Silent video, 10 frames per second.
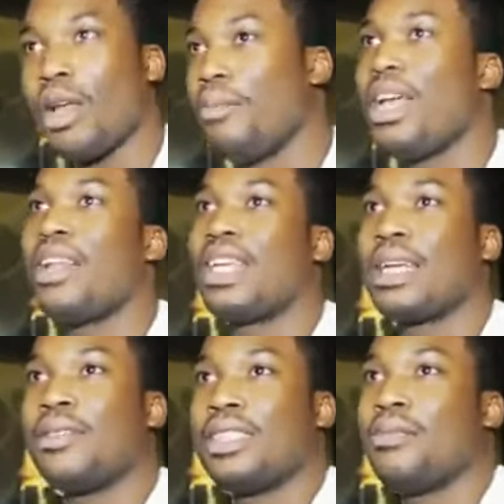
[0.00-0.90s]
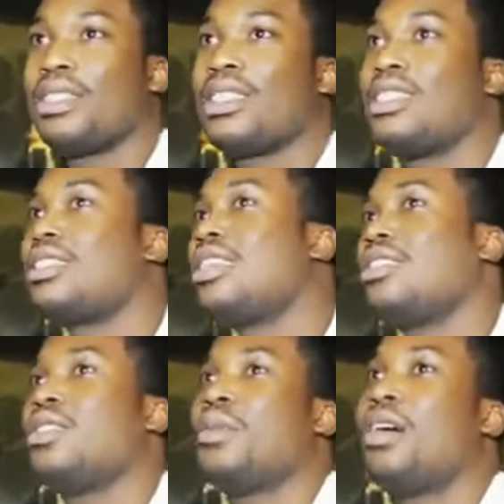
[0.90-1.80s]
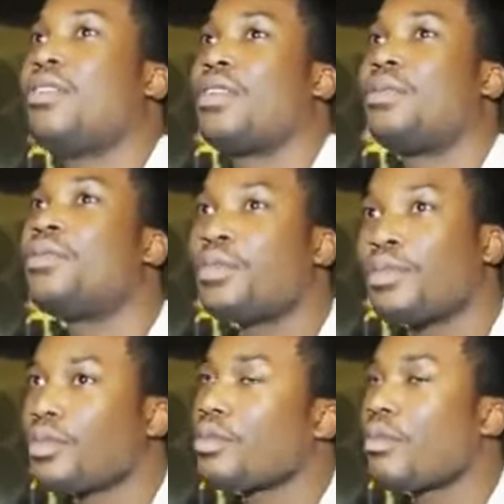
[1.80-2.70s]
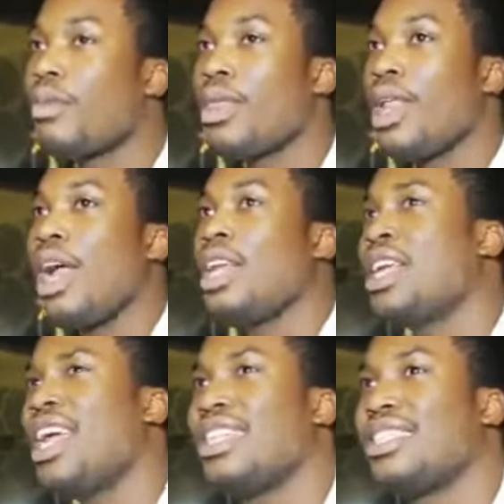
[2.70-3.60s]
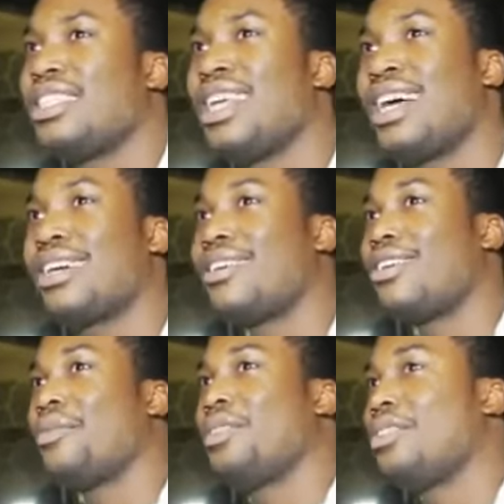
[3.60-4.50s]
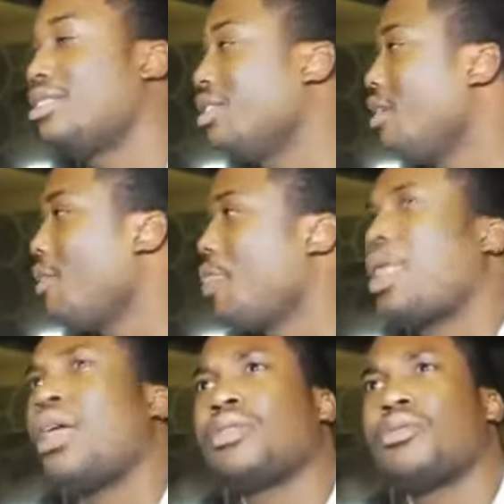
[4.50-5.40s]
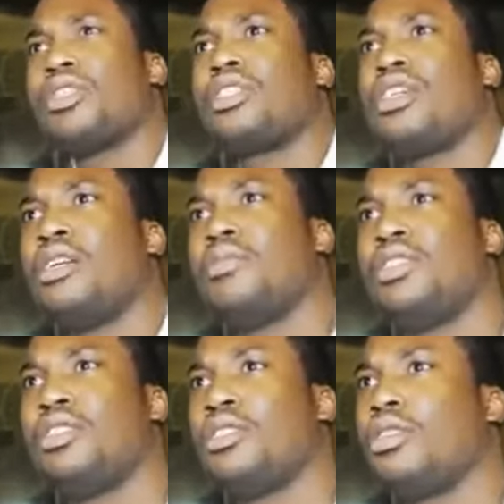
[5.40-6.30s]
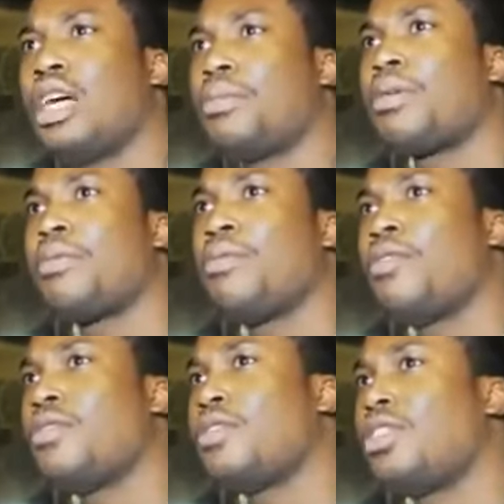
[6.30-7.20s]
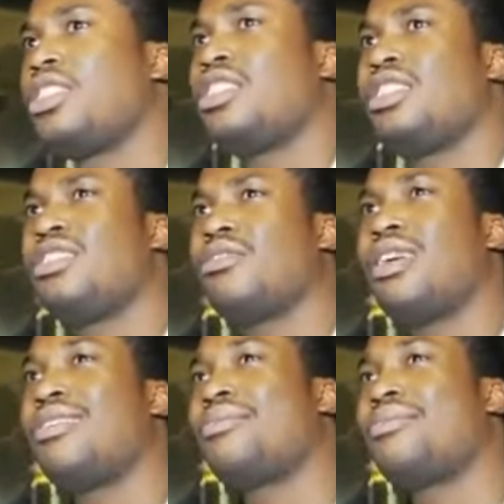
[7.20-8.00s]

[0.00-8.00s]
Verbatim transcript: But me, I think it was a misunderstanding. You know, motherfucker, I done had T I call me. Damn, so what's up? You you got people moving on Jeezy Low.